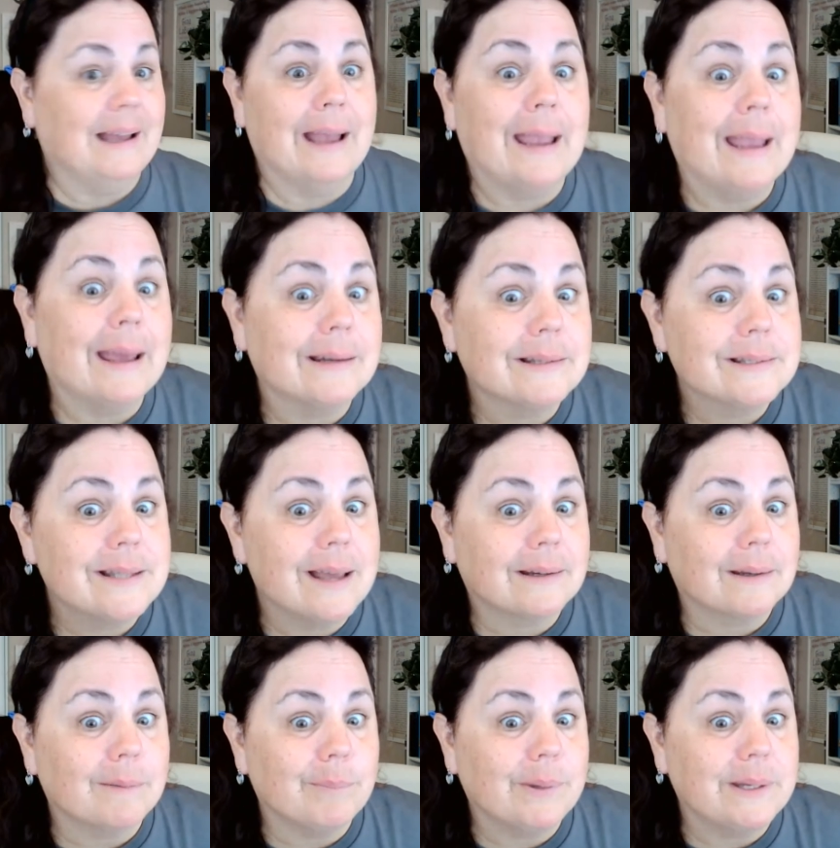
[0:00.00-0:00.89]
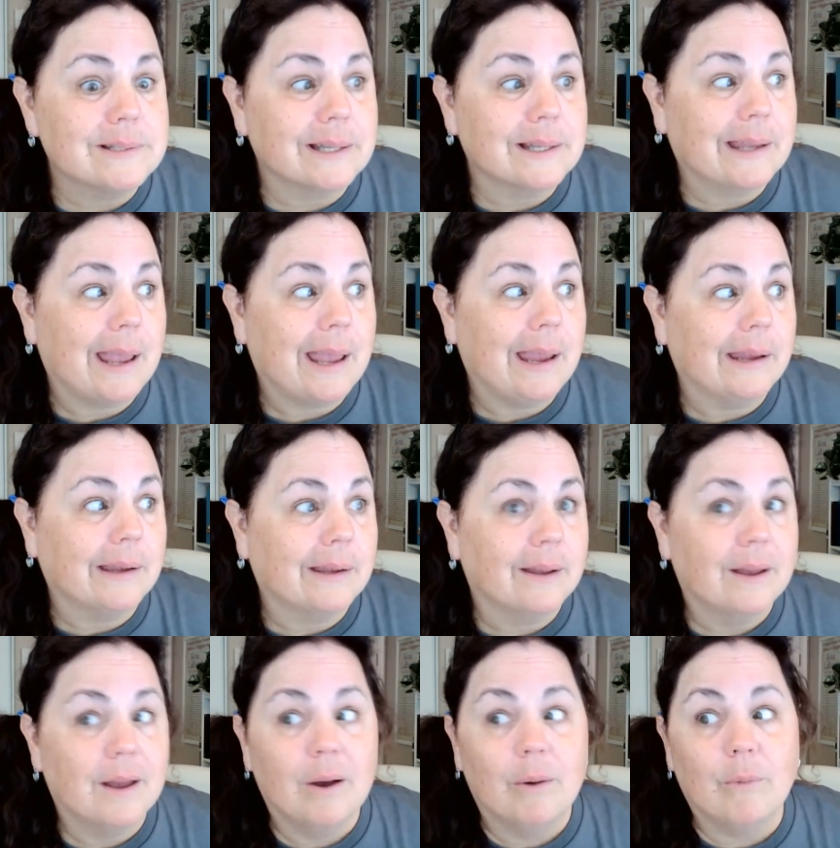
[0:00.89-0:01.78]
I had a second piece of cake
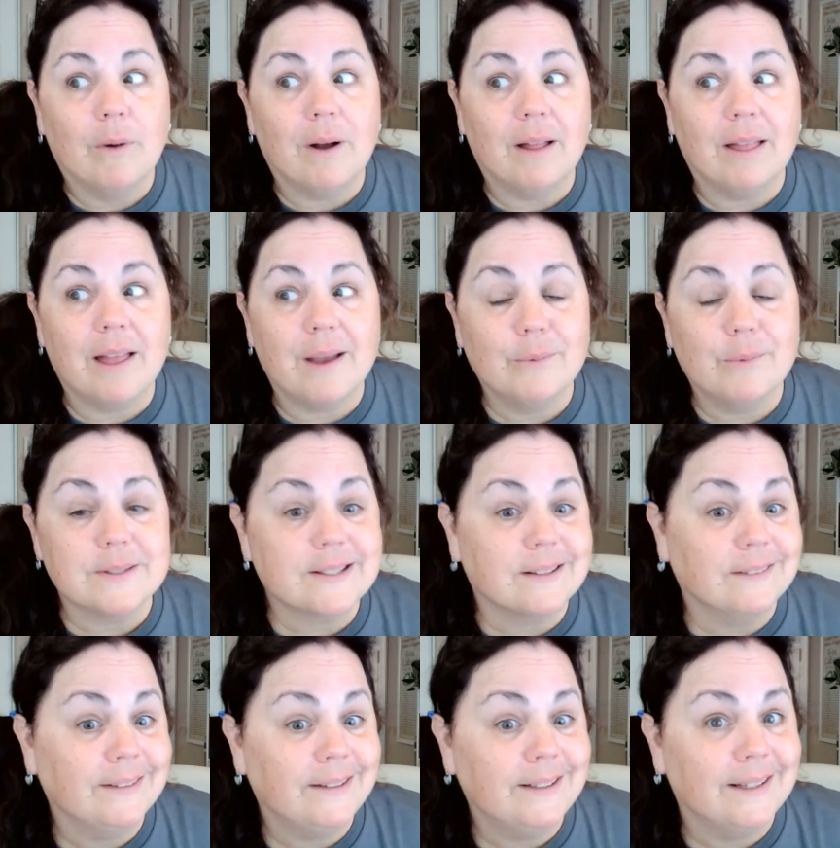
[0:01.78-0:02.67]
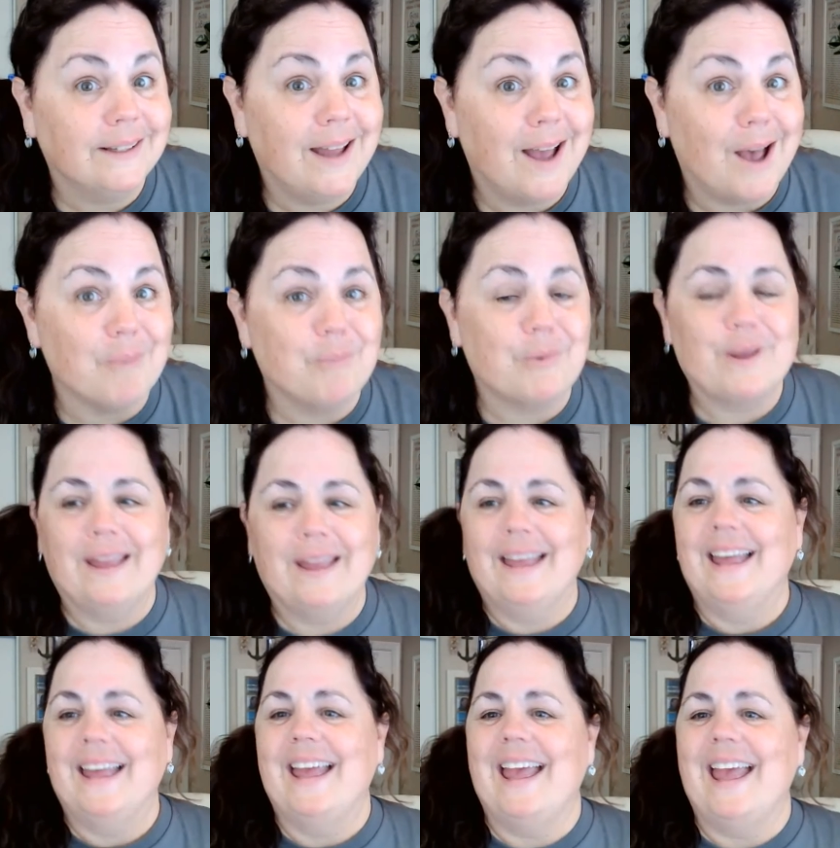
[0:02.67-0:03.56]
while I was cleaning up.
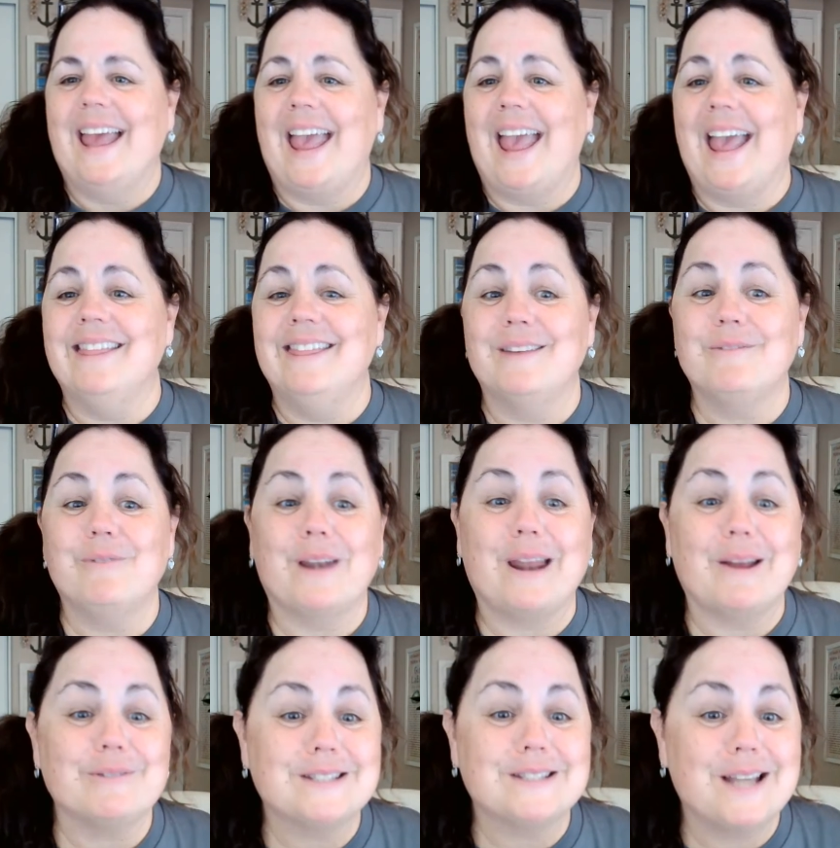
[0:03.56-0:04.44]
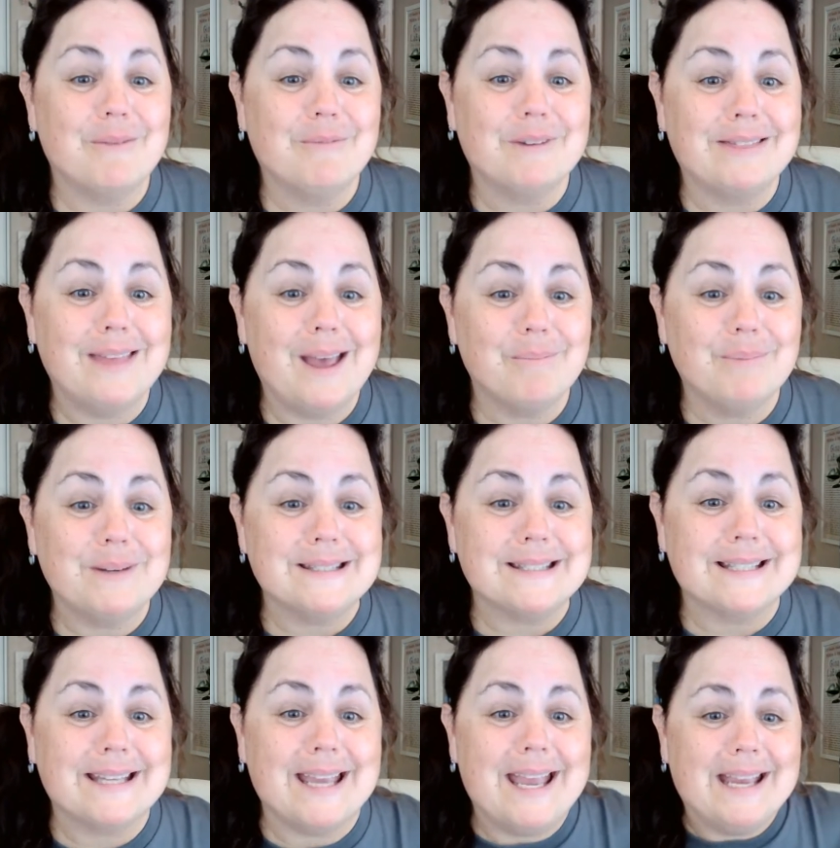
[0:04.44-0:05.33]
And then when I was done with that
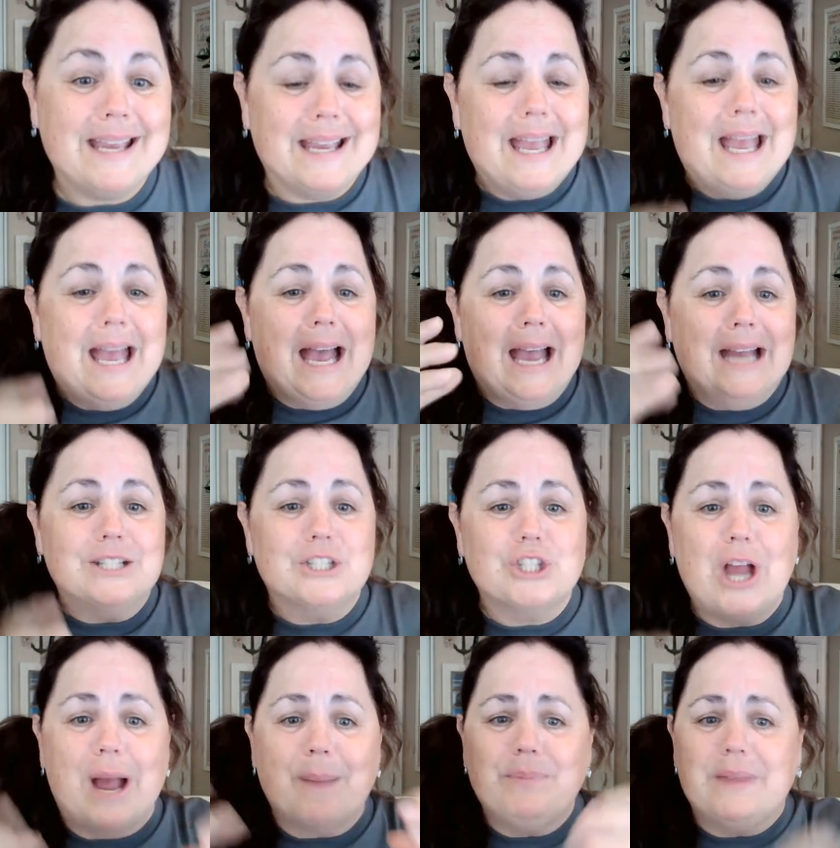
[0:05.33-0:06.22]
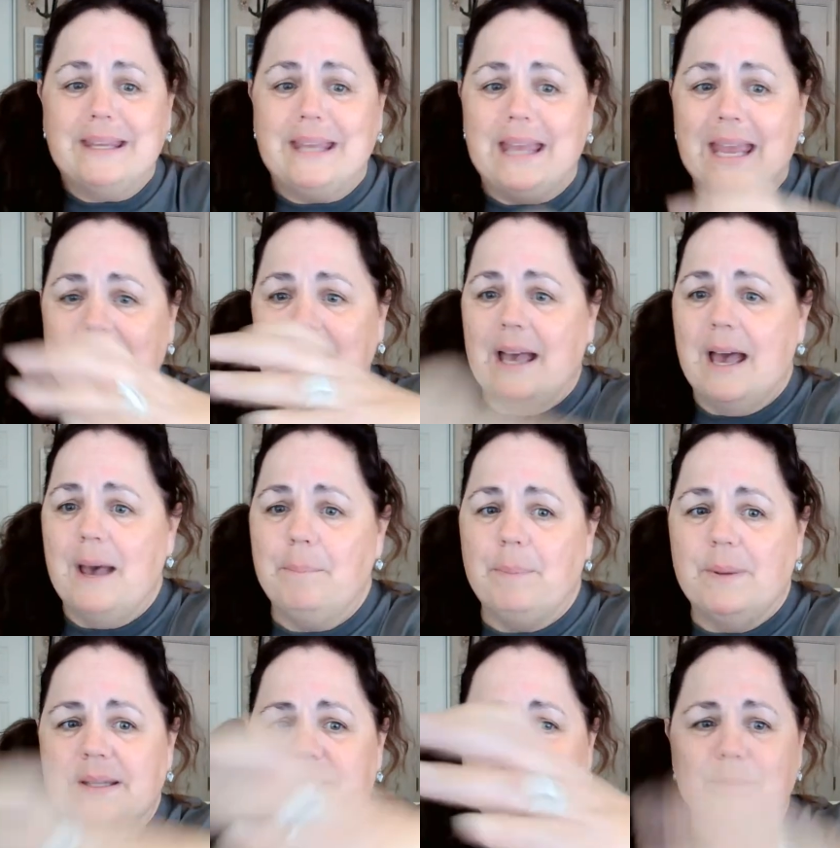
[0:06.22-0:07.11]
piece of cake, I chopped the cake up
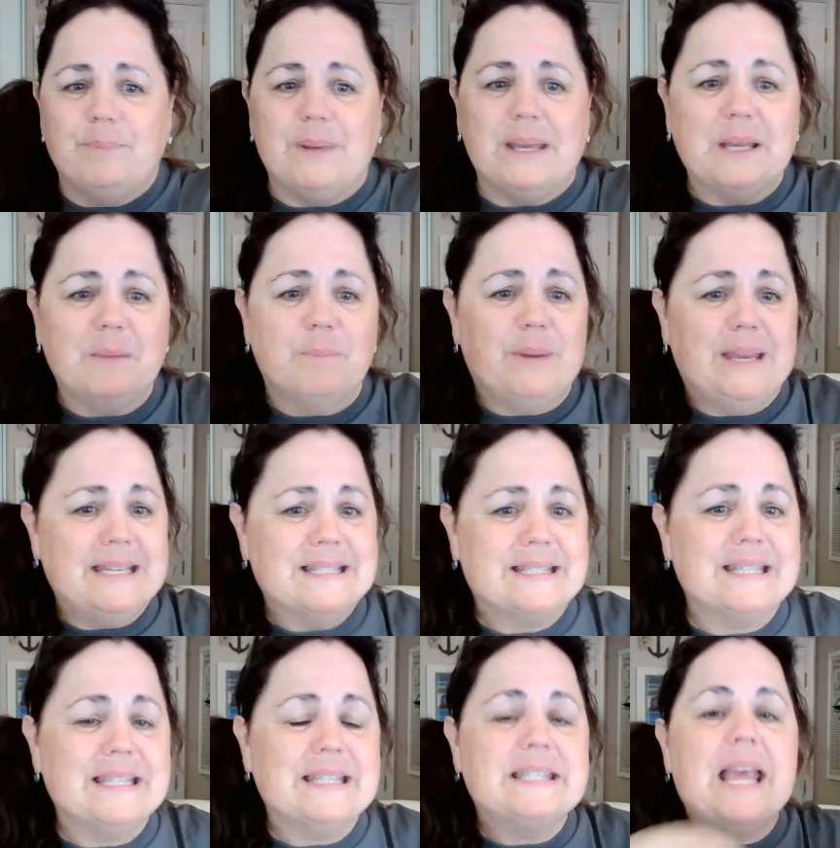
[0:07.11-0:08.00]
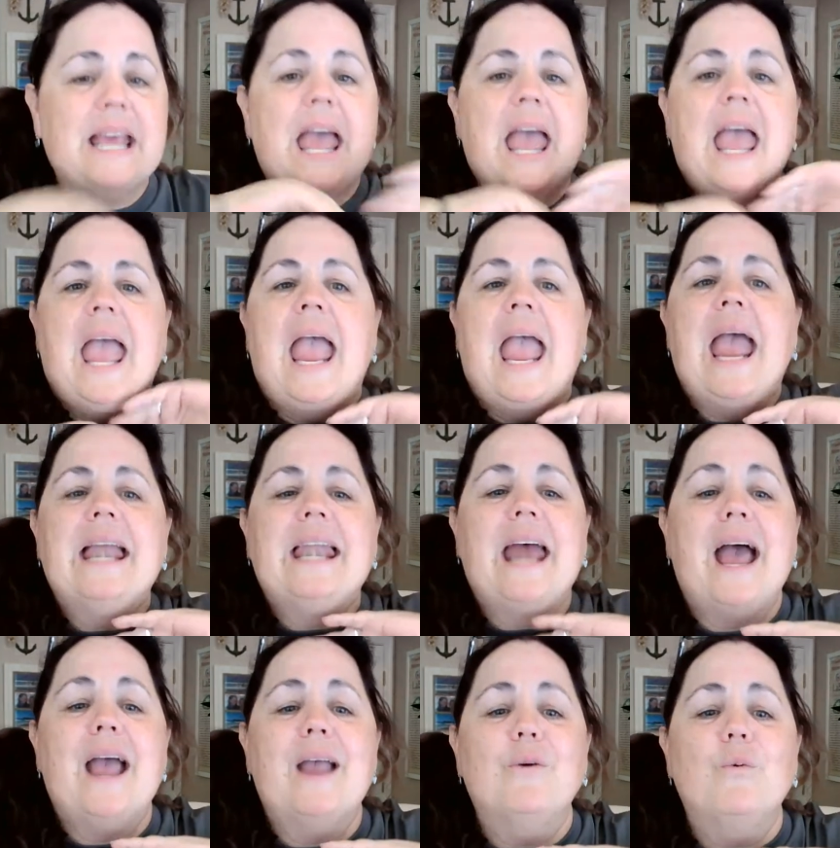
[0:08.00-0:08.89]
into big pieces. And
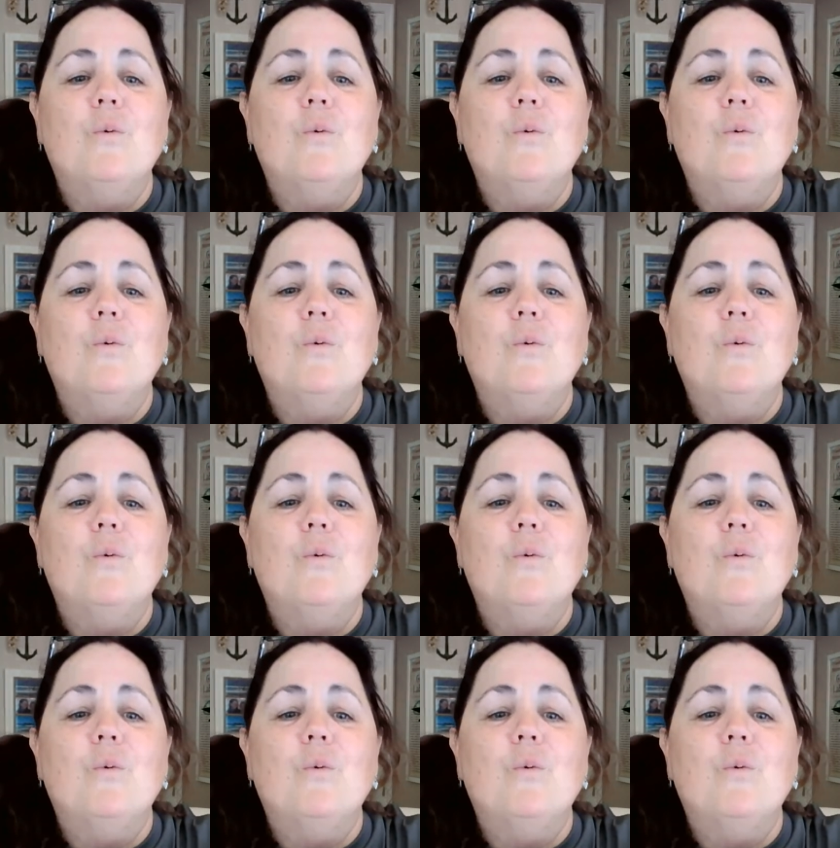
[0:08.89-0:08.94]
I